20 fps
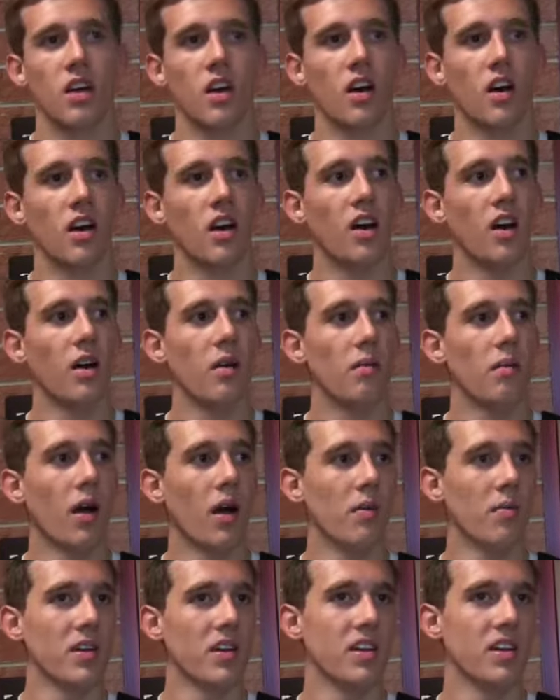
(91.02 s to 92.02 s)
Um,
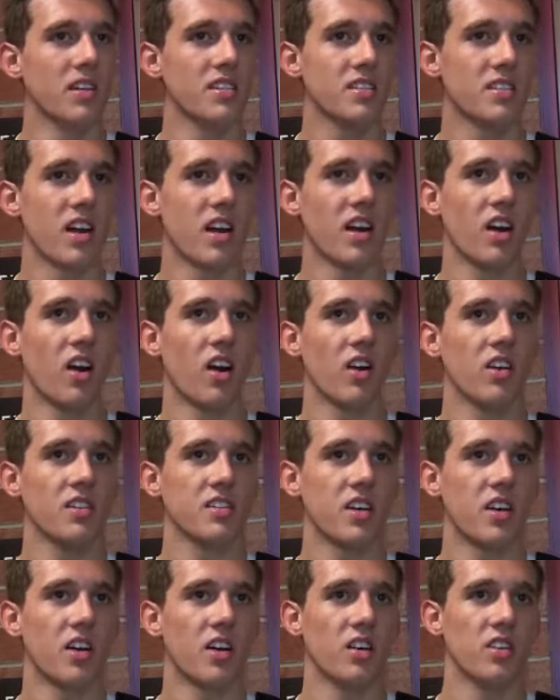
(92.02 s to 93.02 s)
I mean, it's kind of hard to
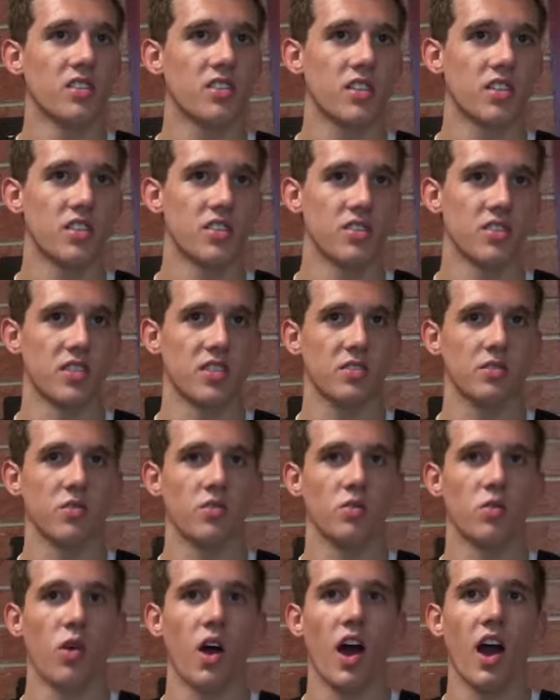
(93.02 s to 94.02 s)
tell just because with
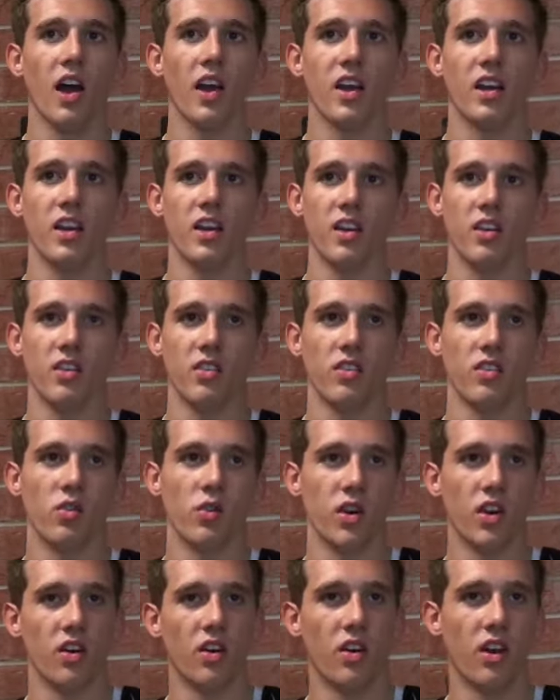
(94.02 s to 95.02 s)
Ryan,
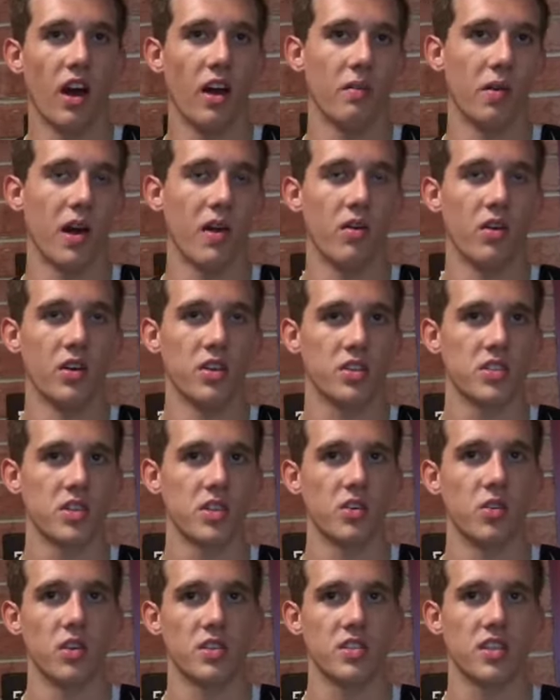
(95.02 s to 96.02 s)
we don't. I'm not really
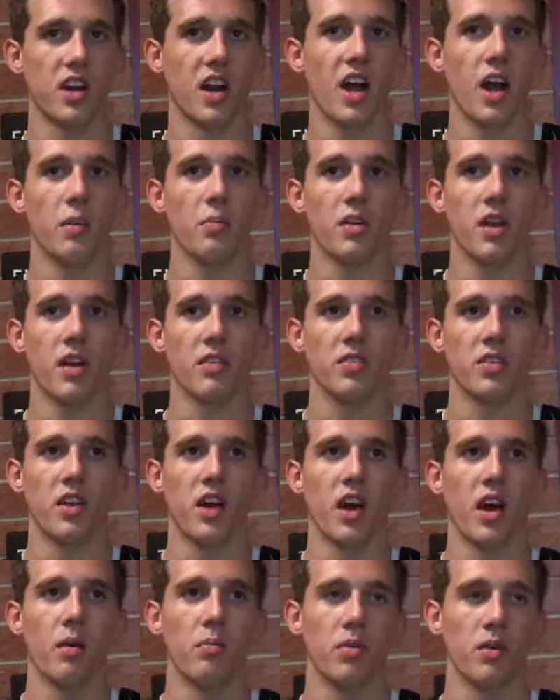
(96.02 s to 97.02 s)
sure what's going to happen after
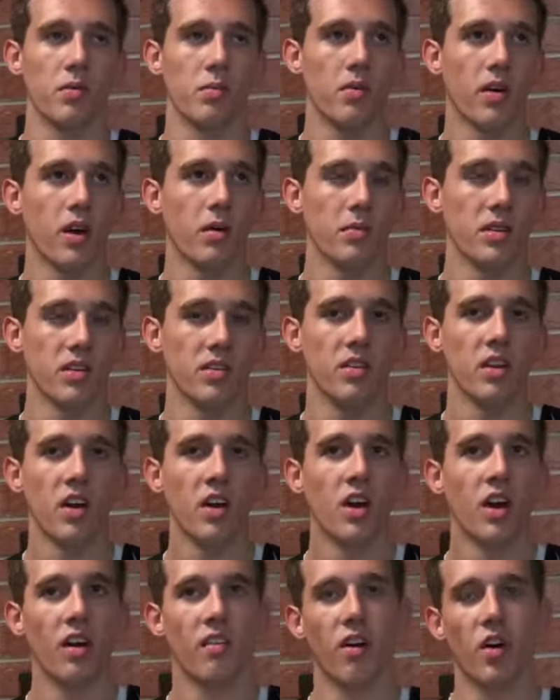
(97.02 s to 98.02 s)
that. But, but, I
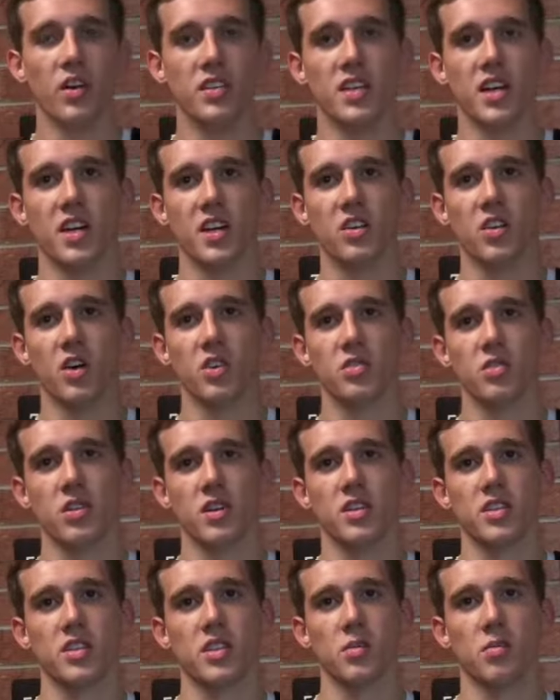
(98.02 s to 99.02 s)
mean, I've always had a close
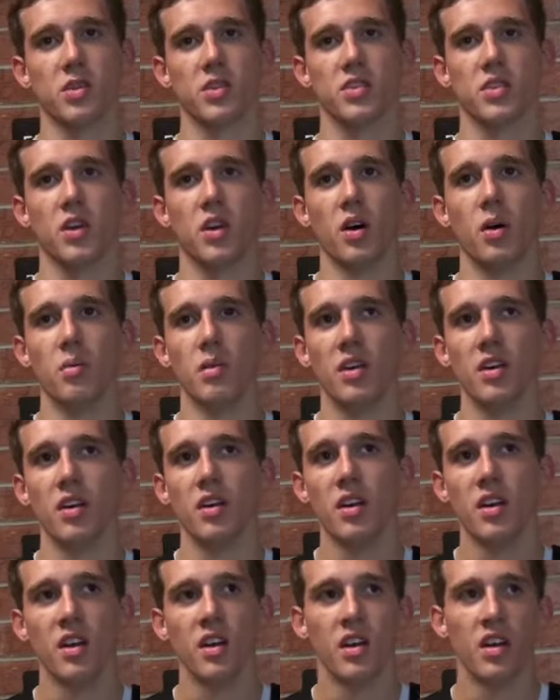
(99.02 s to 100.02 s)
relationship with them,
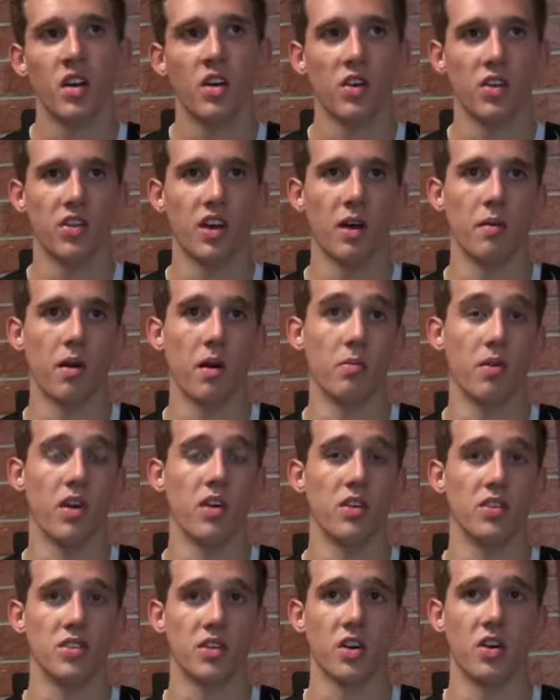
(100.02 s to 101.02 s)
and with how my
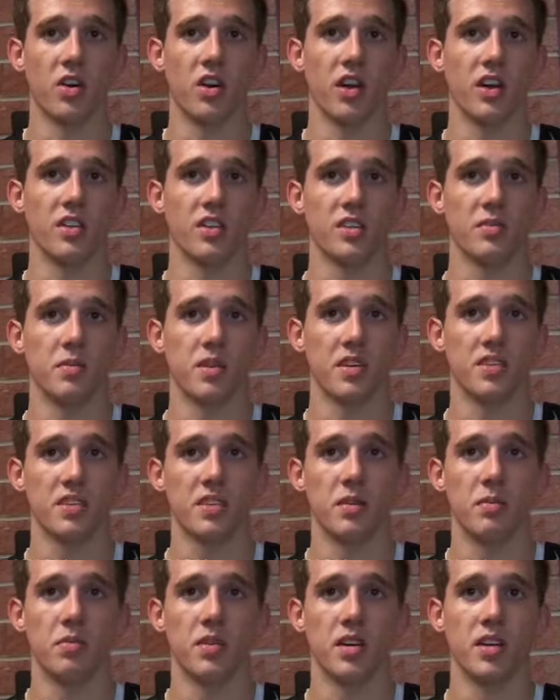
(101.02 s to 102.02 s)
brothers go, that just makes
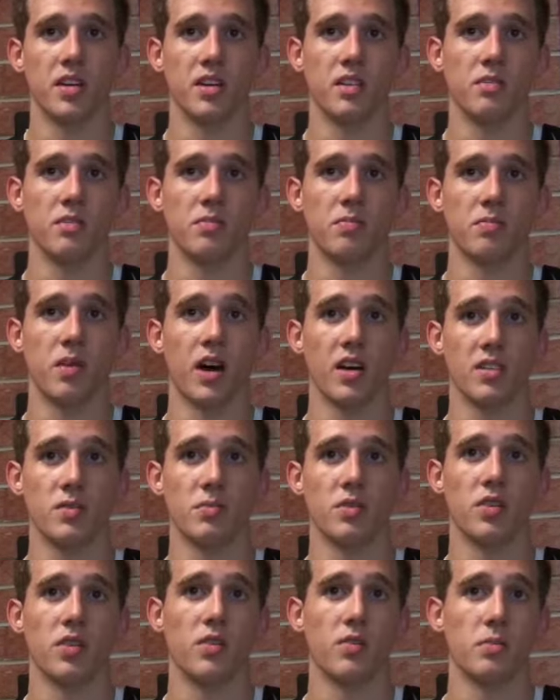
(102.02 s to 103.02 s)
it a big
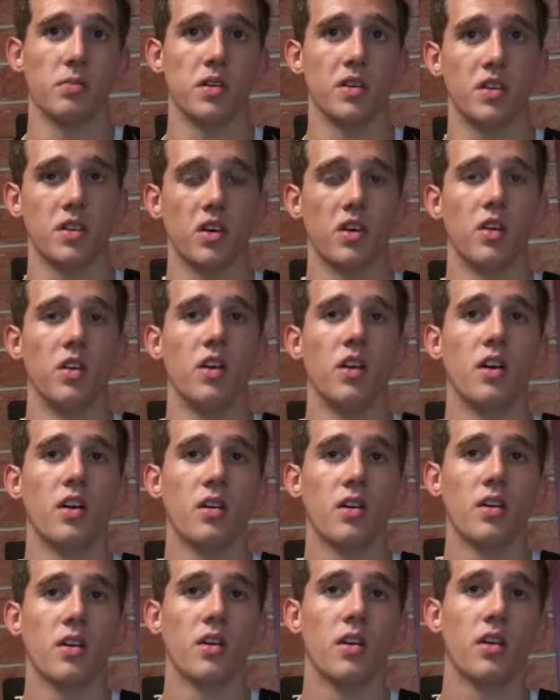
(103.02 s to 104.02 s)
possibility for me to go there.